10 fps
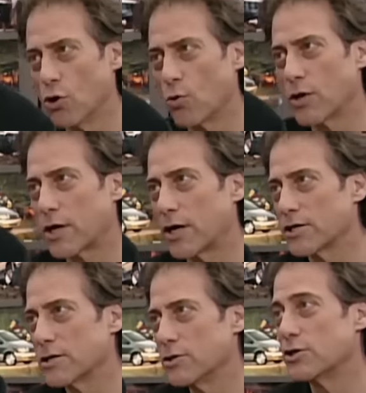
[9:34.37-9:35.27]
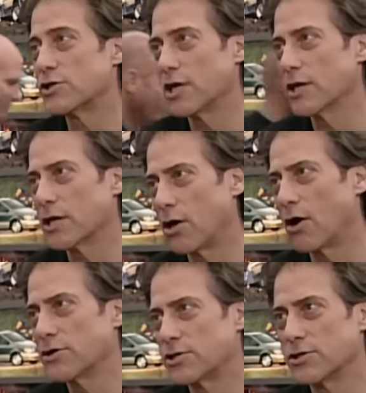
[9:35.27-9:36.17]
with a customer? You're selling
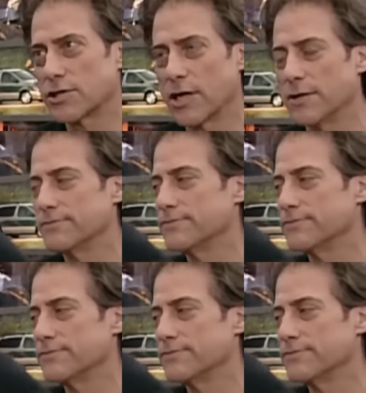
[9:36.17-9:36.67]
cars to the...